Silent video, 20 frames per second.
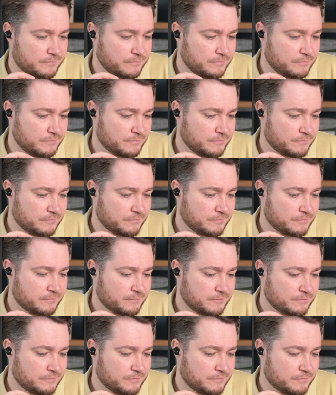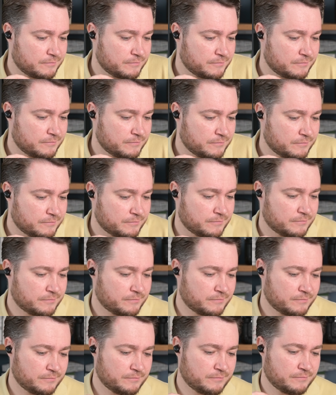
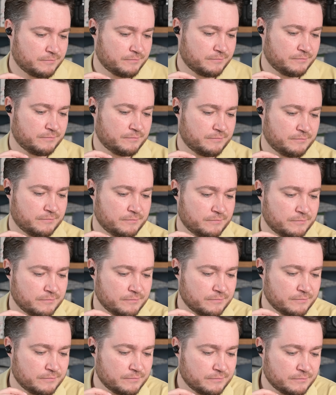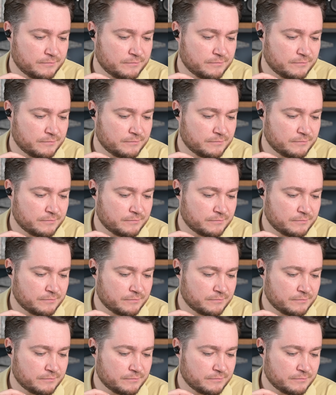
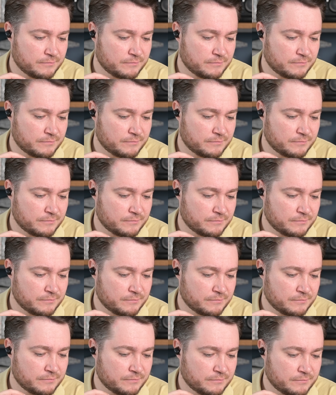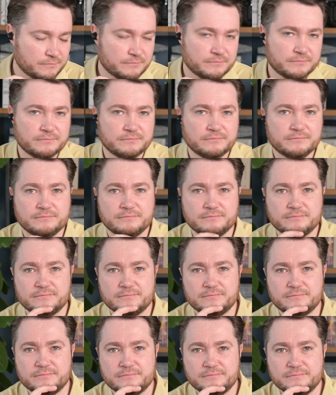
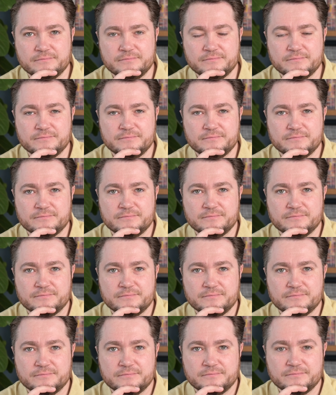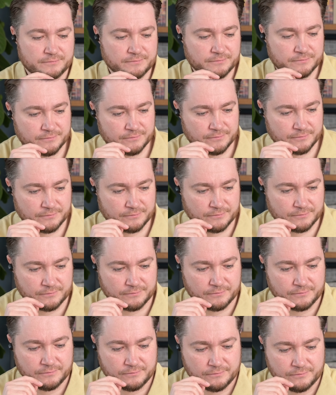(not speaking)